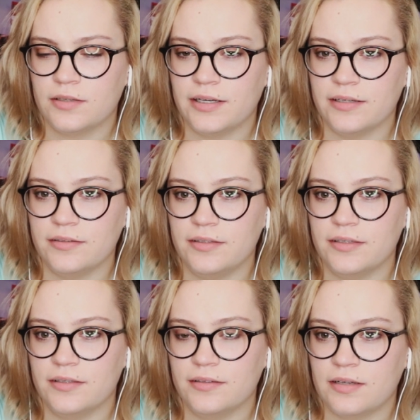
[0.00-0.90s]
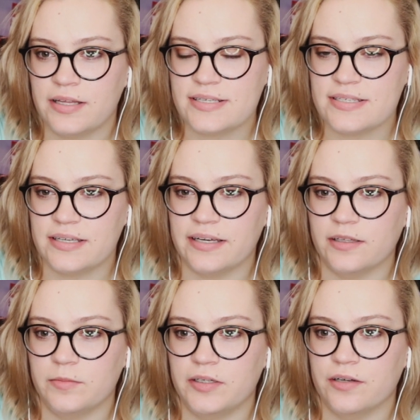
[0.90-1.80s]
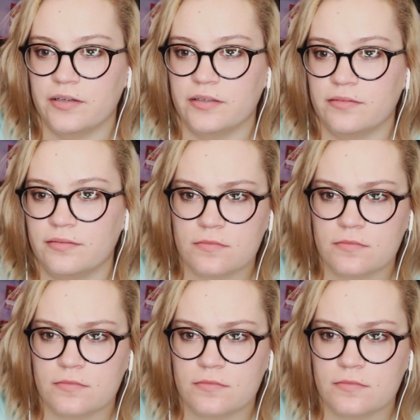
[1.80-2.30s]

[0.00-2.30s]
Hell yeah. I like seeing Kelly be guardian.